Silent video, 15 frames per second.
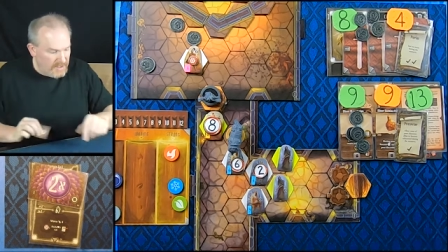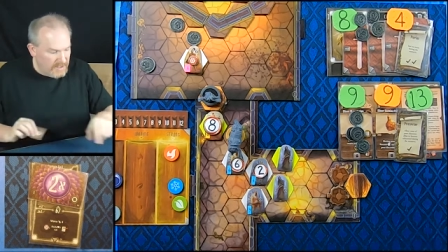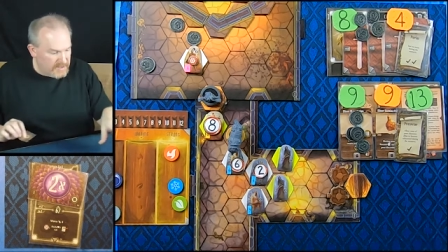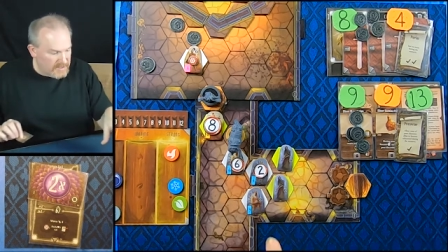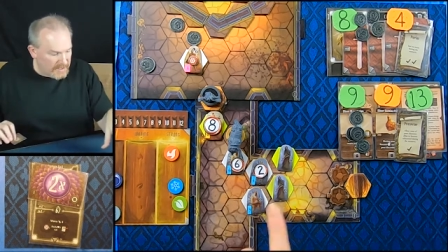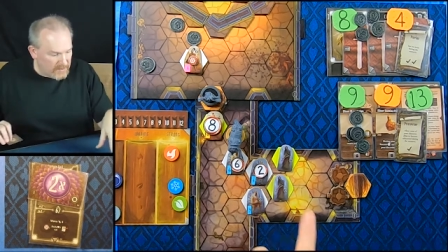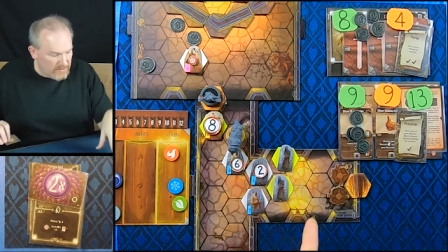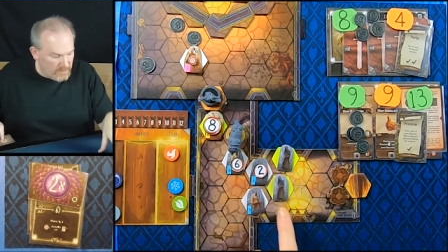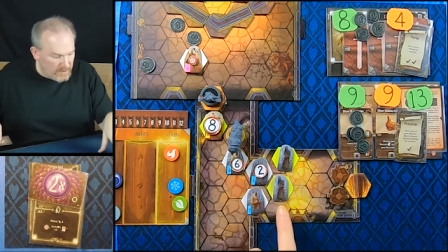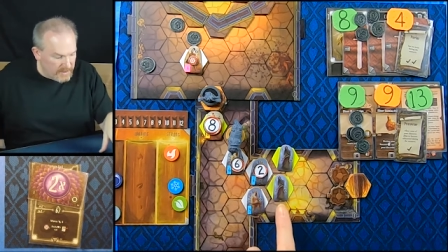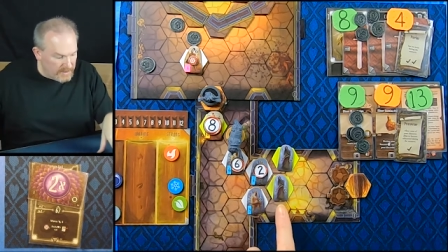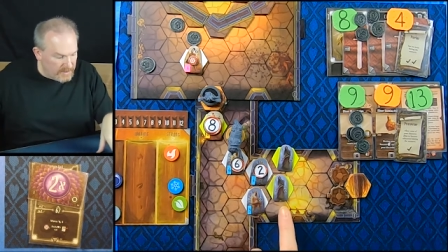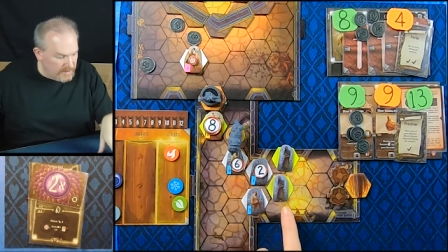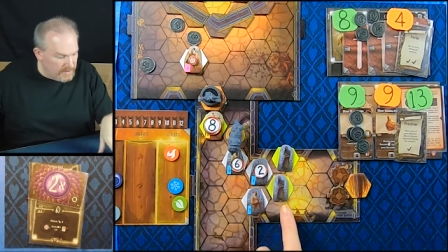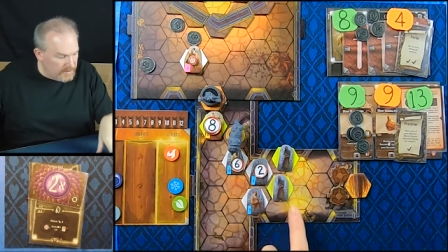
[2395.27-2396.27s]
Attack
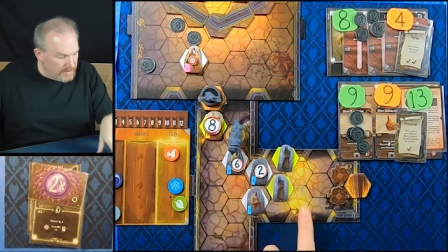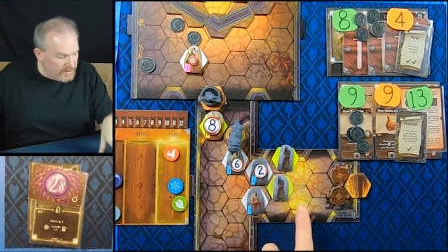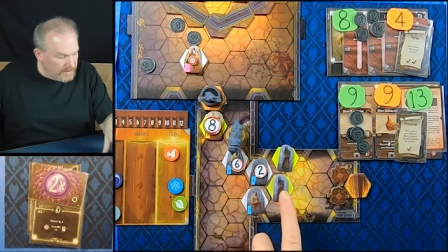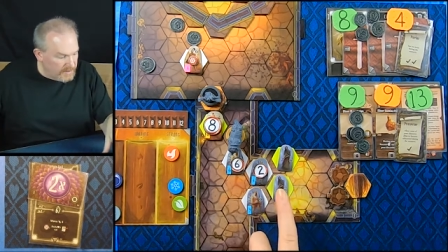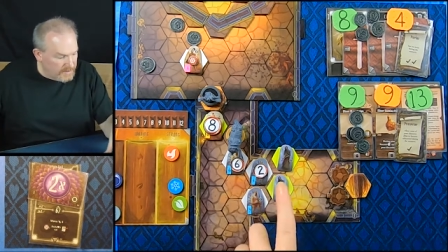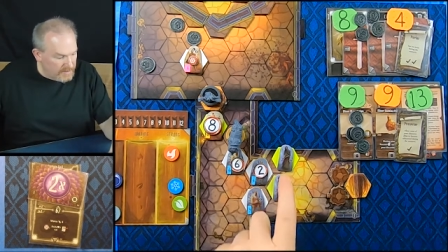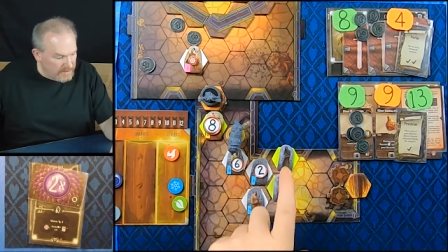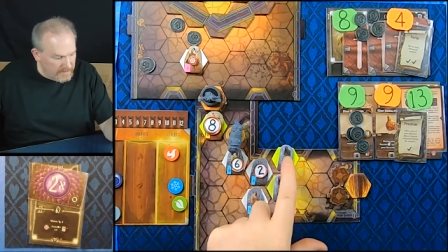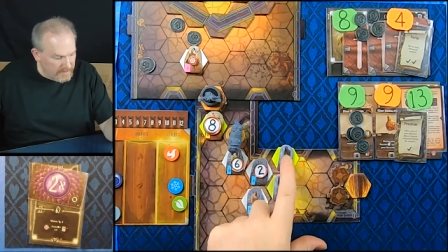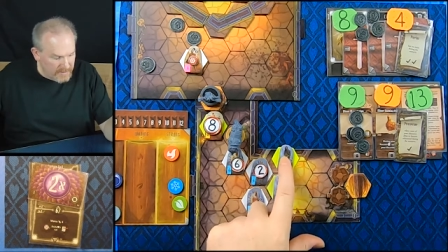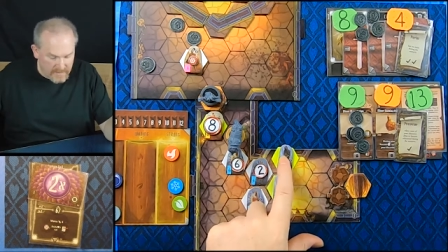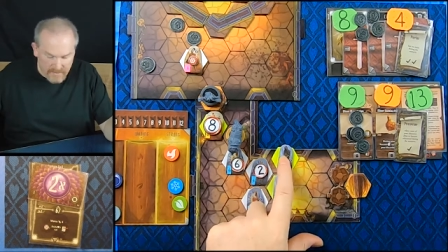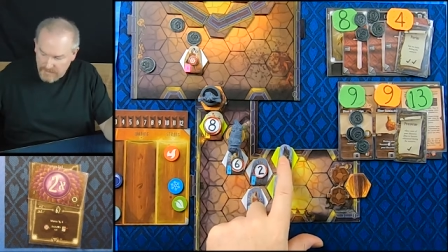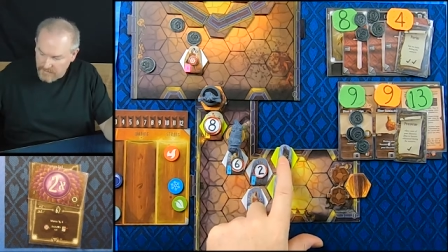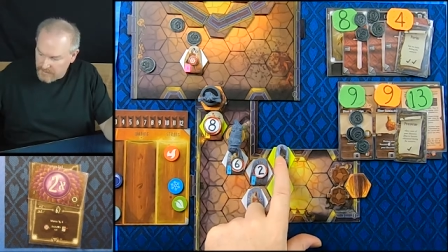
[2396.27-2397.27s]
1 on
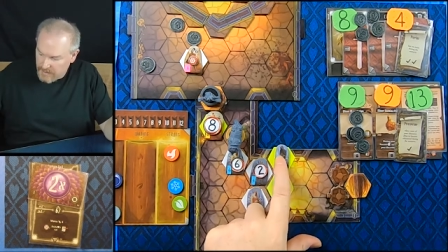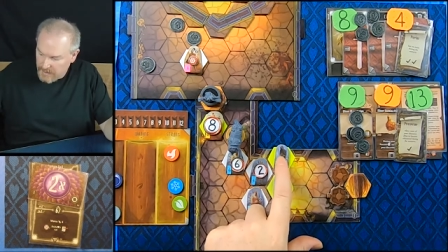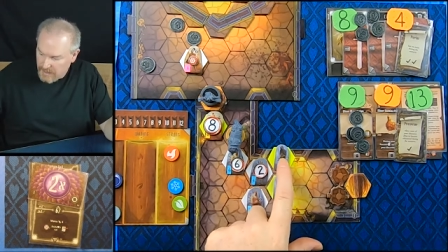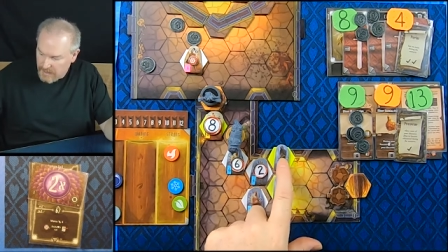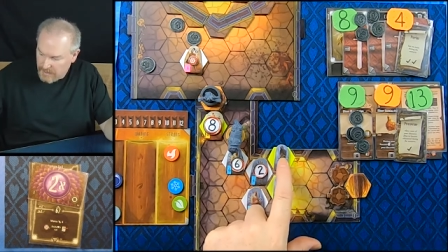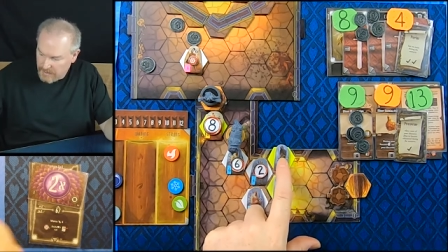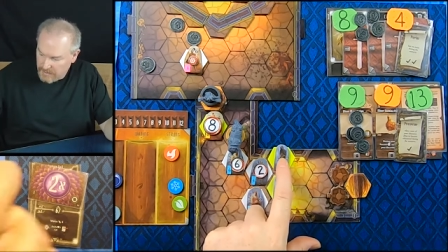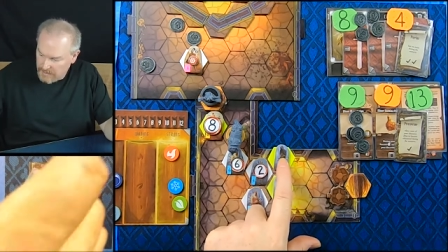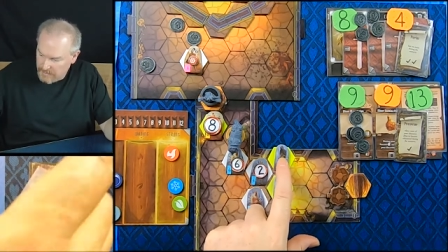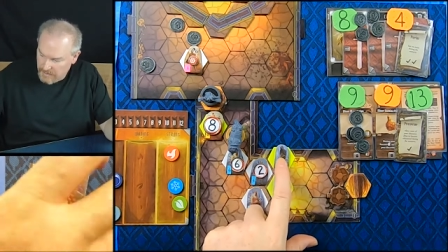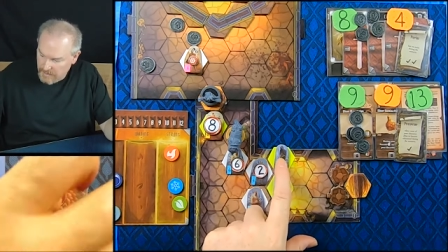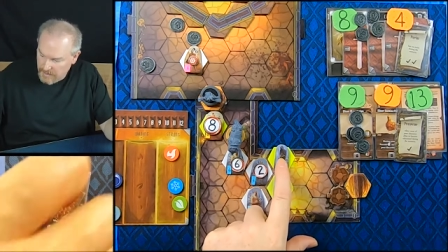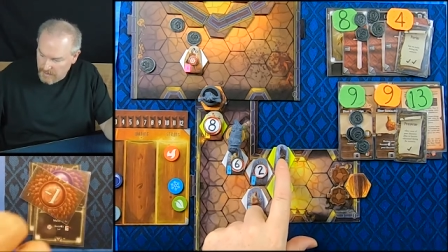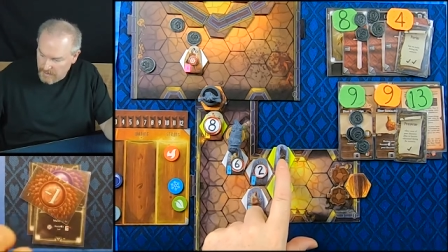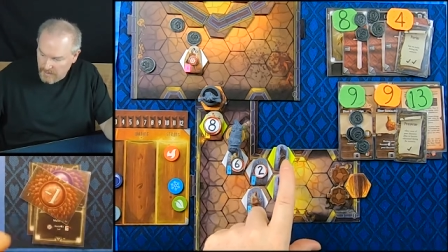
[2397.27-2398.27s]
this guy.
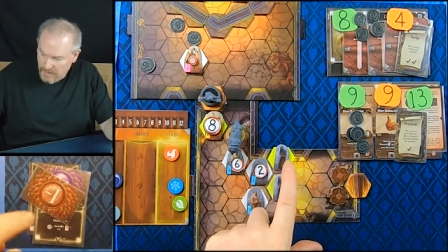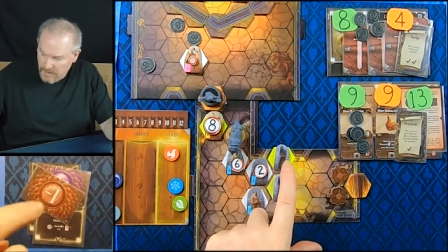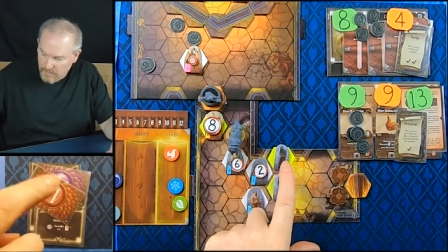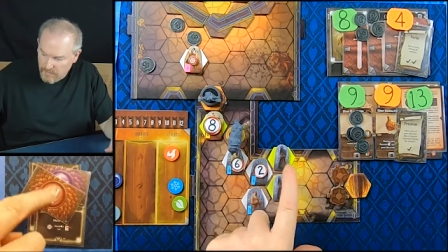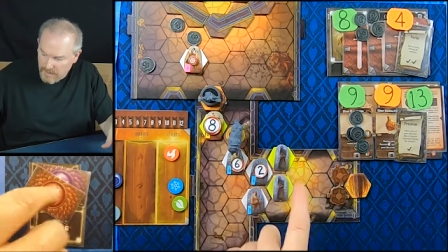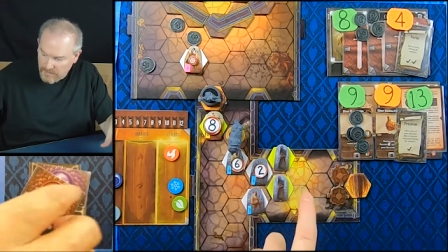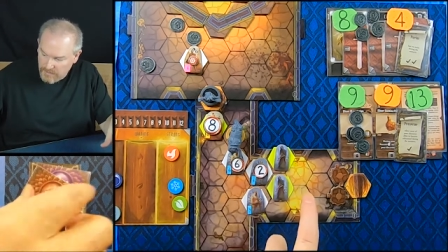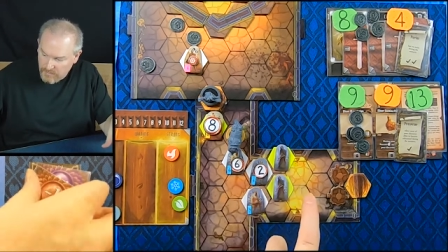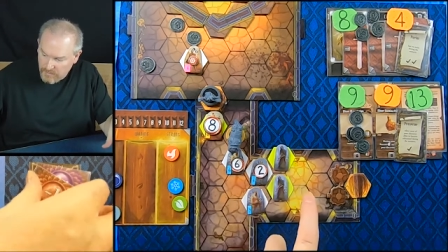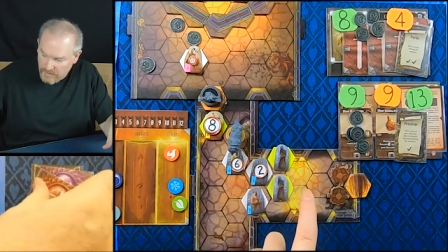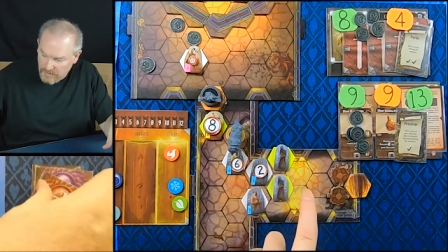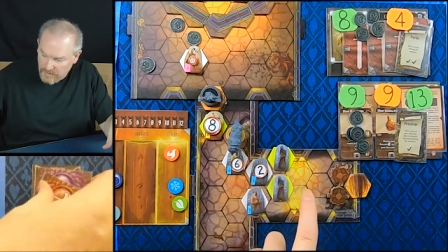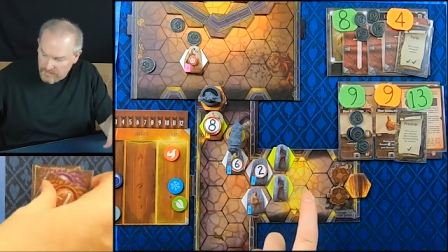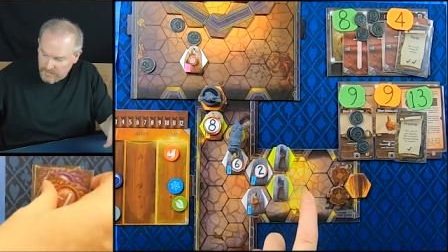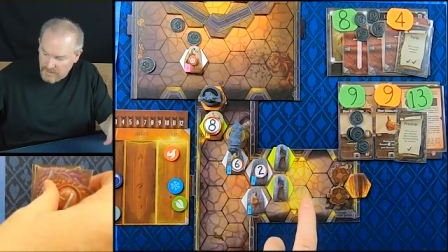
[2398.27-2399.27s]
-1
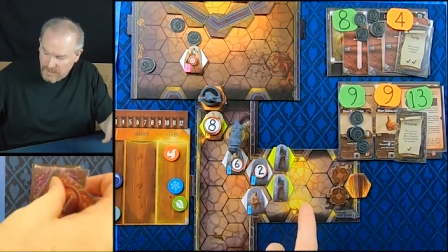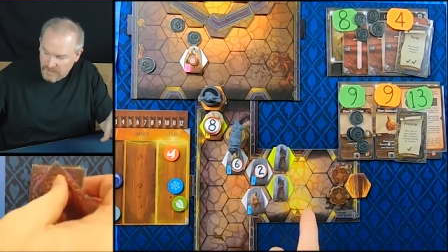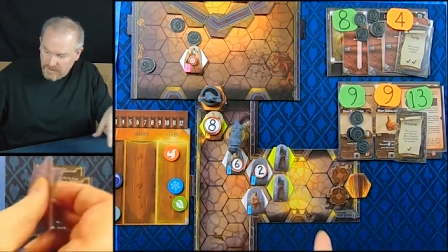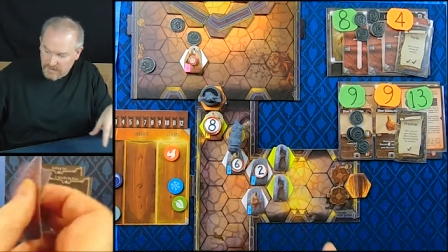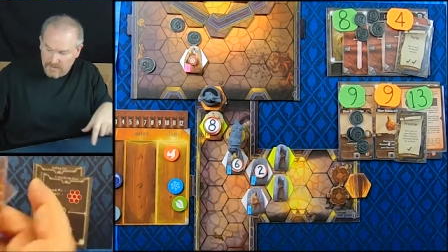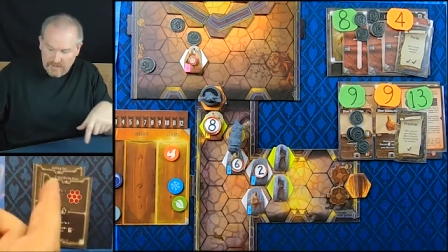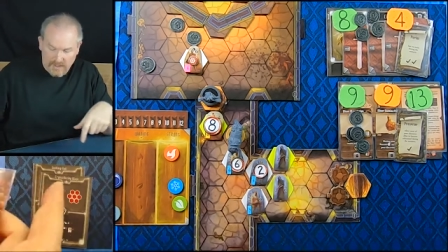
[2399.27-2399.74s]
is nothing.